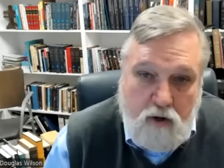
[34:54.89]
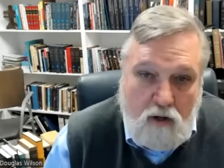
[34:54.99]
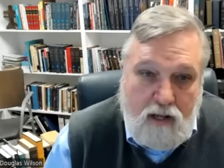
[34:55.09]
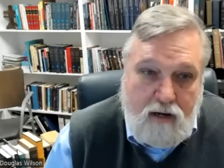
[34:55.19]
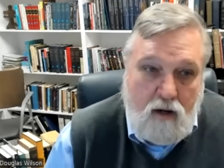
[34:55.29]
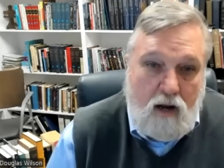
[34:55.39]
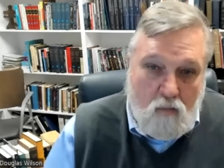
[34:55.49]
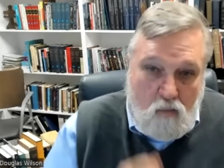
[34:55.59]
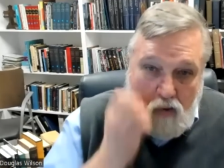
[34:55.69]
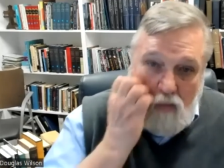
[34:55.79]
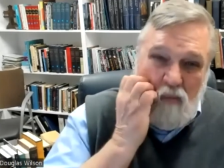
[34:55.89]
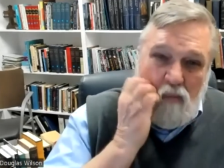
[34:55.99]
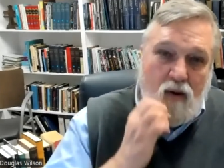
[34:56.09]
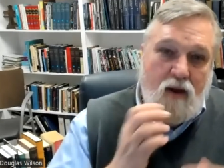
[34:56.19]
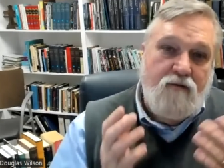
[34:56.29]
wouldn't let uh, we
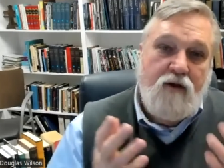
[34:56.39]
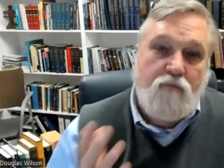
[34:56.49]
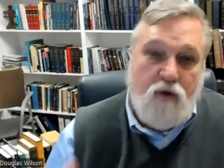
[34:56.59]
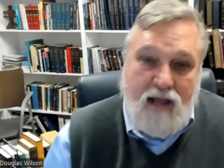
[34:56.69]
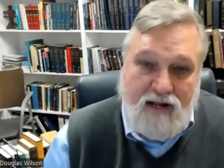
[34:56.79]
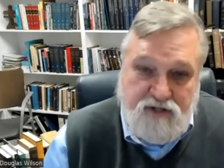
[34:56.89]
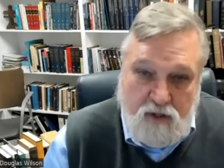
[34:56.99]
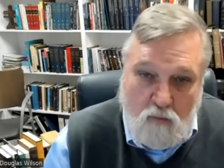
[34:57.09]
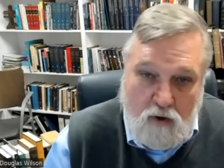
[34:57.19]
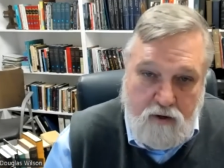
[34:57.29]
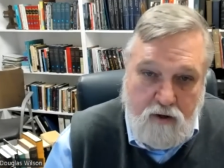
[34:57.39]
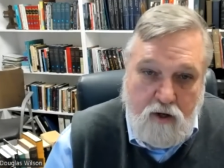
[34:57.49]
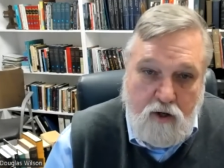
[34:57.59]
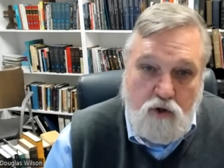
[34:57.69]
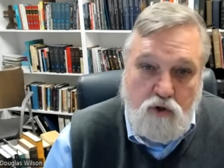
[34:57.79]
would uh, if we had someone
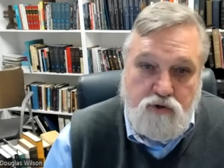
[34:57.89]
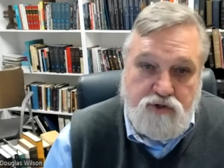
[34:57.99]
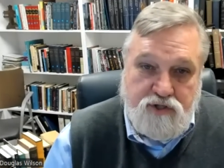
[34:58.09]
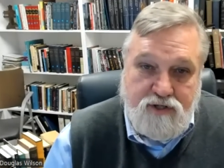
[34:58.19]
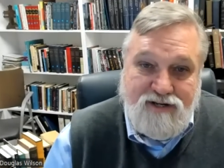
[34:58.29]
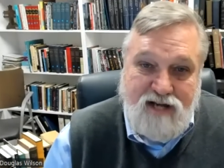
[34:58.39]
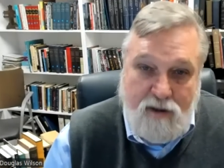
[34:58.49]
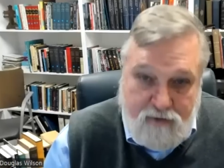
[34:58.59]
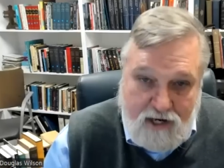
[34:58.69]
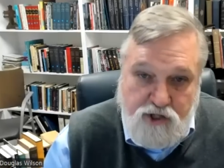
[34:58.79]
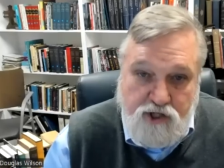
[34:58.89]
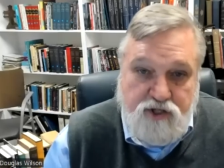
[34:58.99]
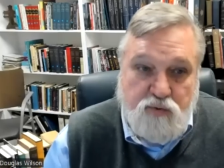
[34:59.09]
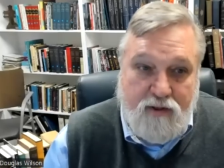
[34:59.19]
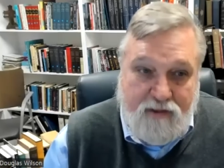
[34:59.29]
whose
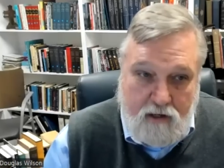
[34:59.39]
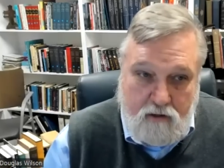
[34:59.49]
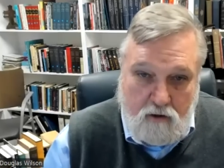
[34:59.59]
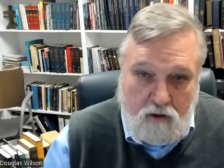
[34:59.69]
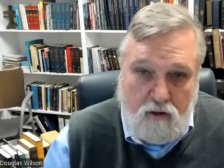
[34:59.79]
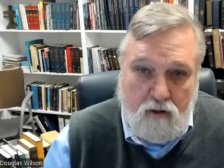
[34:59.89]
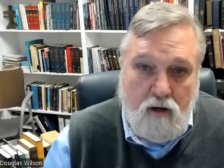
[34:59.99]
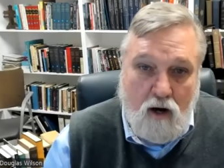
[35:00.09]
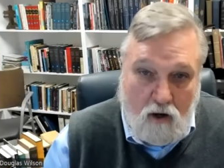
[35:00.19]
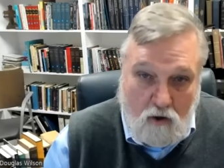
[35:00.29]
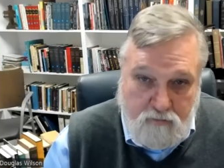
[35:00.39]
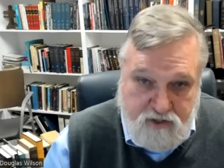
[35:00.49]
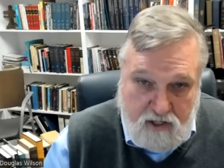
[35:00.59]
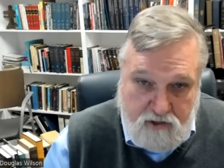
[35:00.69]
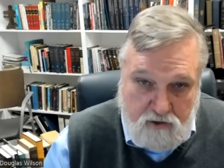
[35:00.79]
temptations when they occur are
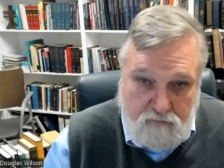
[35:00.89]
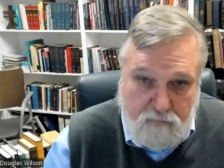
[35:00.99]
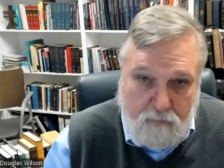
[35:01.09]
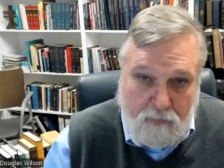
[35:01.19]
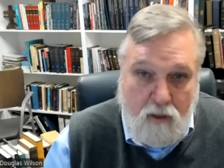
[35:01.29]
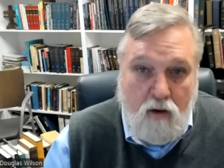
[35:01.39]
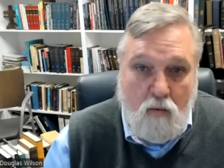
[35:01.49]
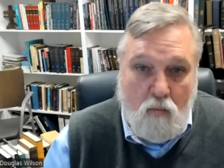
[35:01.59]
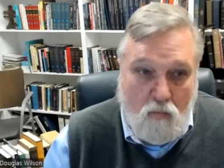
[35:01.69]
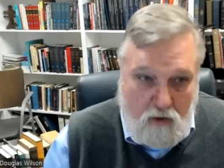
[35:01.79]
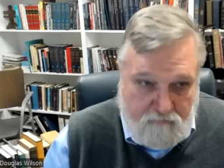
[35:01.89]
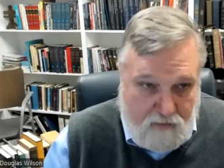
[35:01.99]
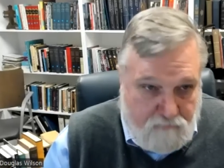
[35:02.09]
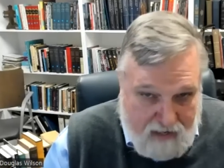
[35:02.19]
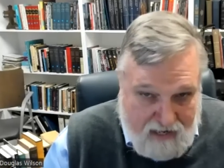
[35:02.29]
homosexual.
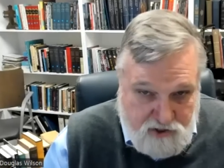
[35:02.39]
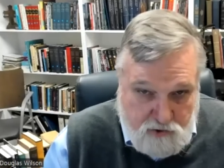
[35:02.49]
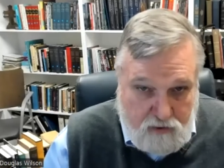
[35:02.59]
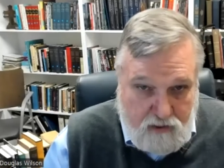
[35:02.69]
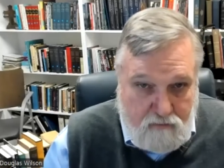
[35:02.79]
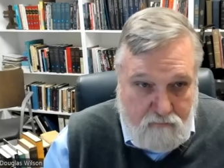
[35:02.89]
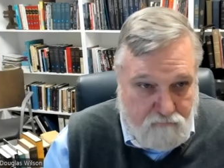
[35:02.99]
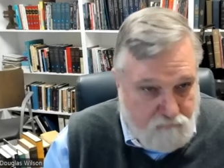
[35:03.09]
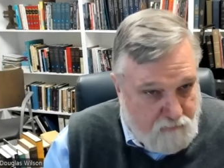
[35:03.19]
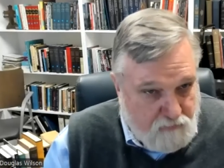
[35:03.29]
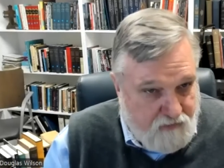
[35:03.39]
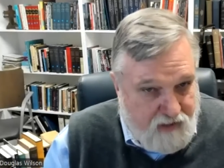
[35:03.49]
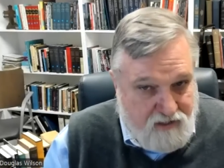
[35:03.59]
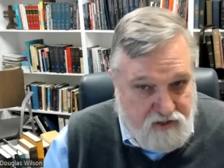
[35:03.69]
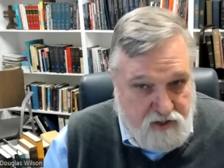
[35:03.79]
If I'm pastoring
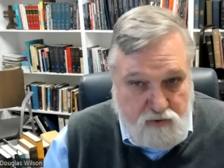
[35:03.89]
people in that